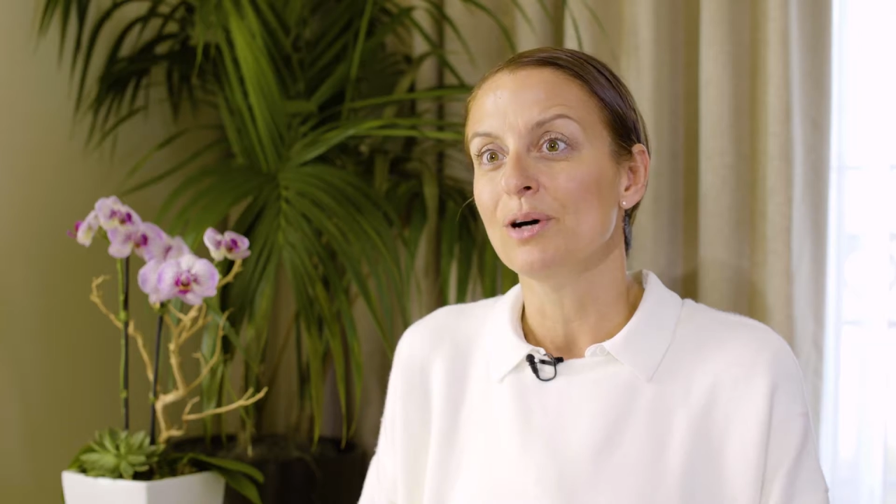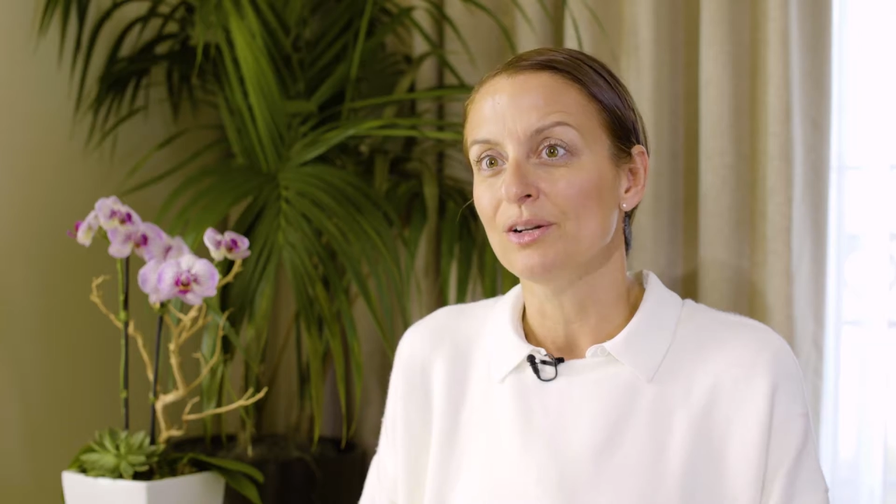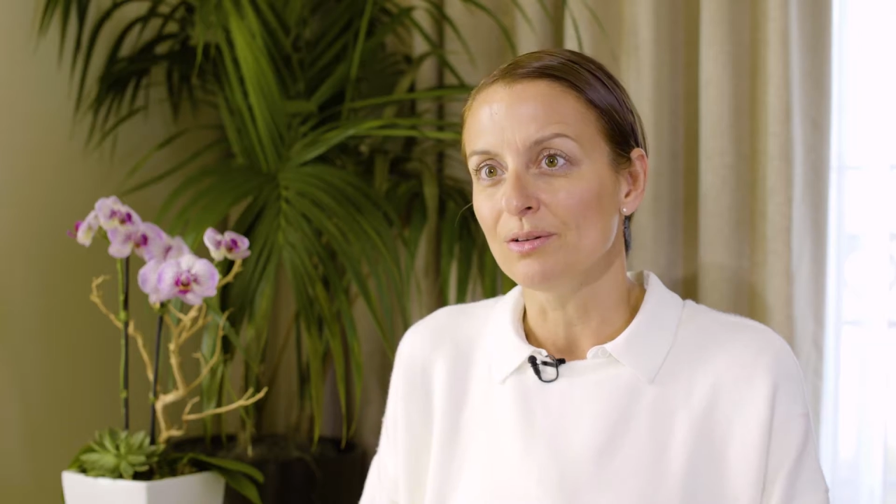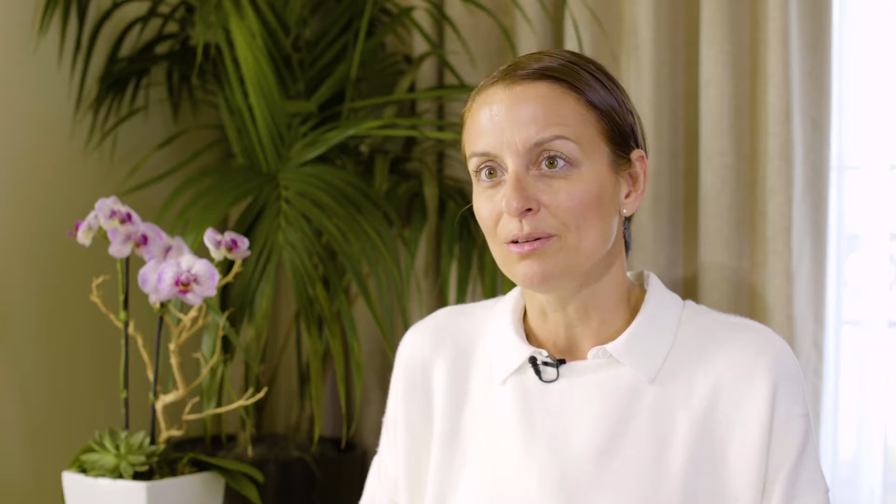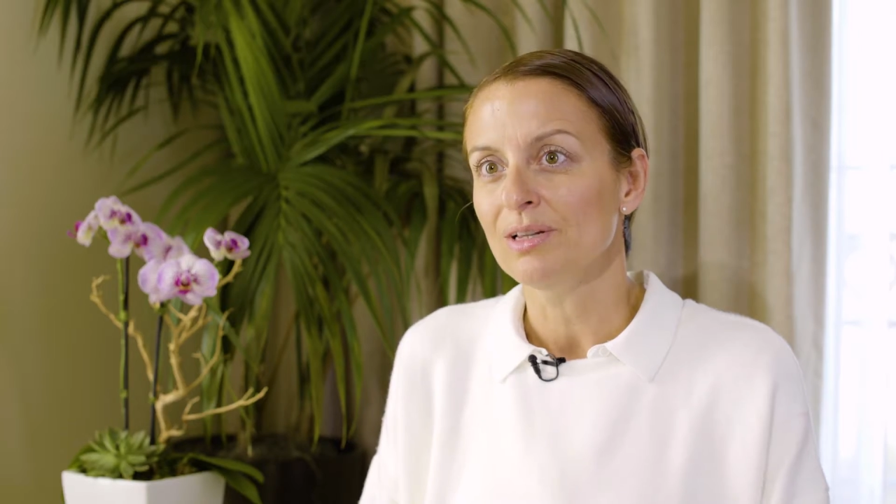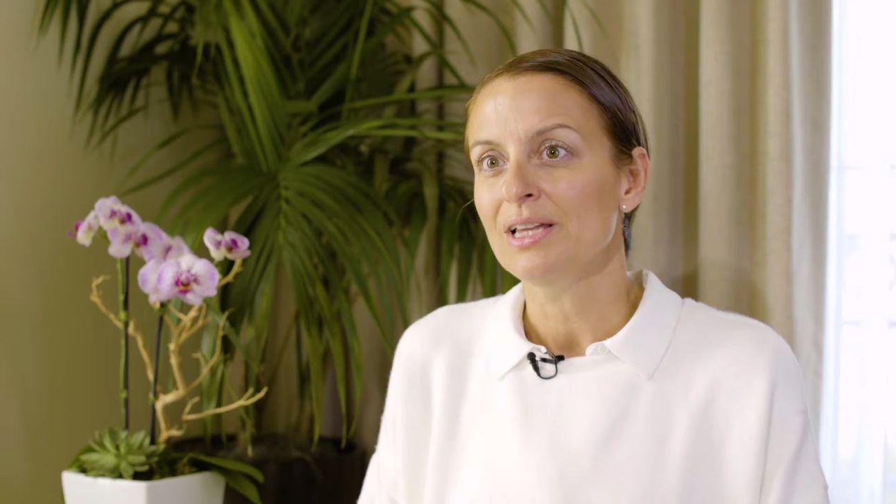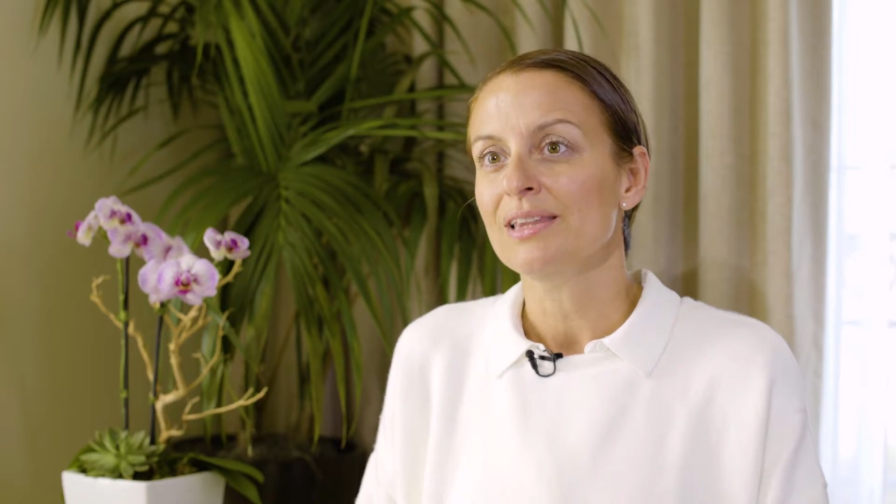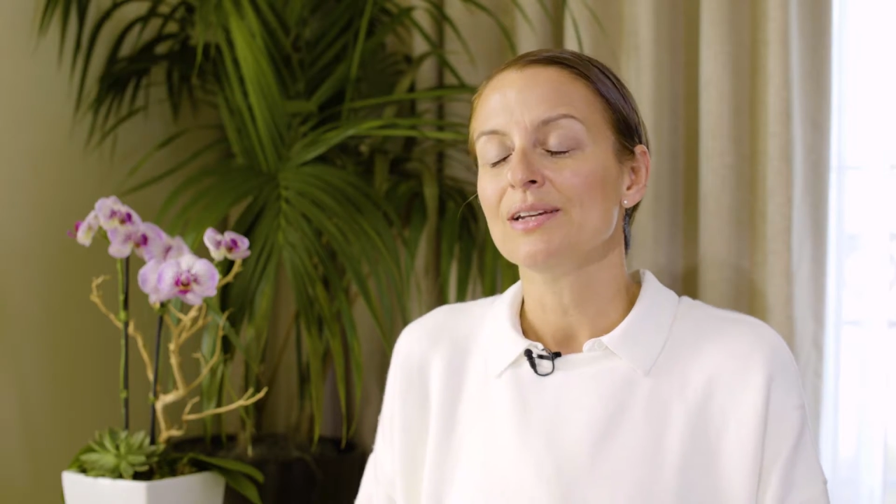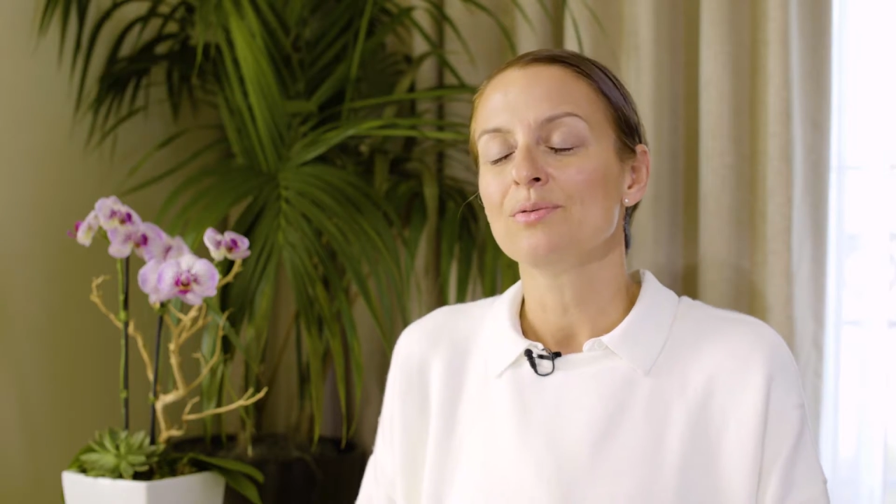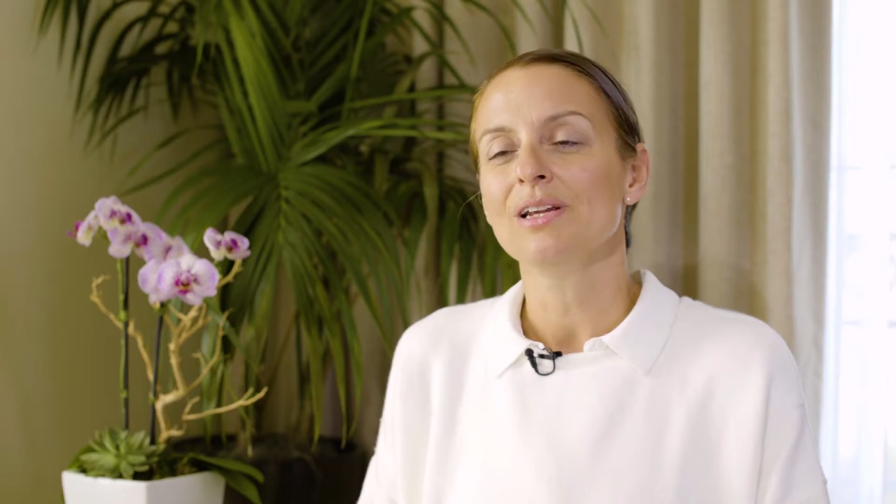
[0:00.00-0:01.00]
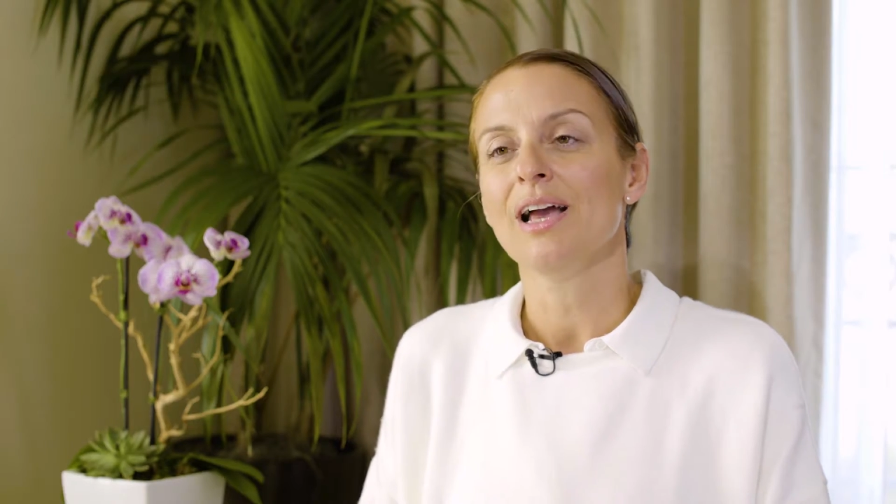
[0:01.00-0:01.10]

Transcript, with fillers: model that really